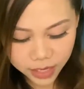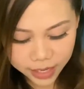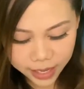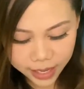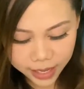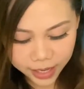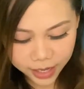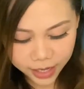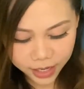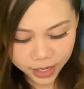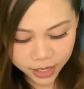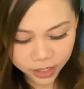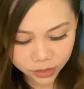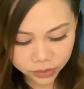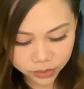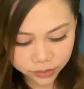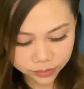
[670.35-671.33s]

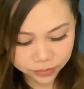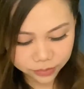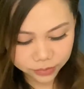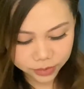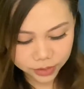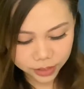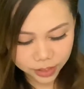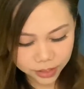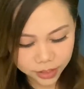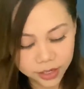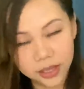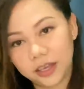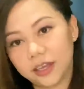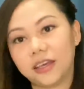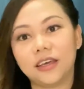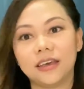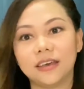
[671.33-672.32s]
And
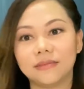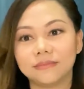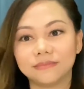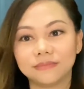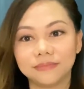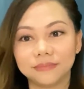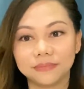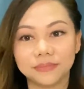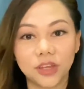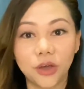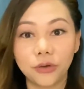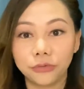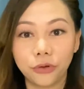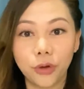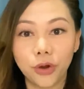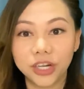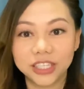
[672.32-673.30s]
of
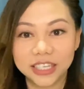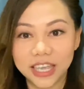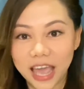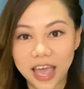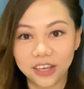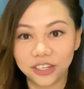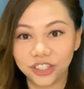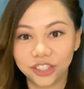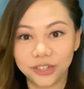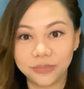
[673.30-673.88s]
course cash,